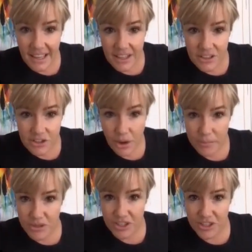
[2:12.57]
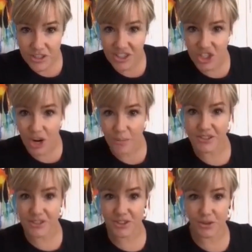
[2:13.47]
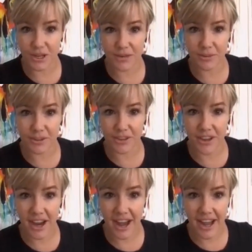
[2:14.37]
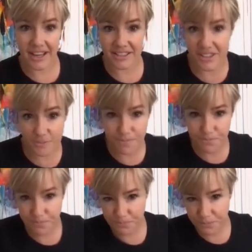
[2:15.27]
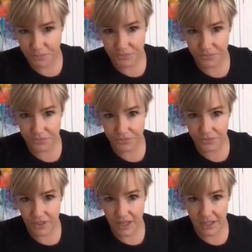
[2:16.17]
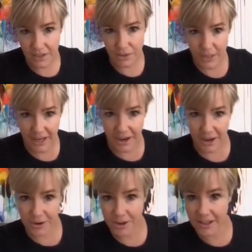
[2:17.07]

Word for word: So I'm just gonna share my screen with you guys. Here we go.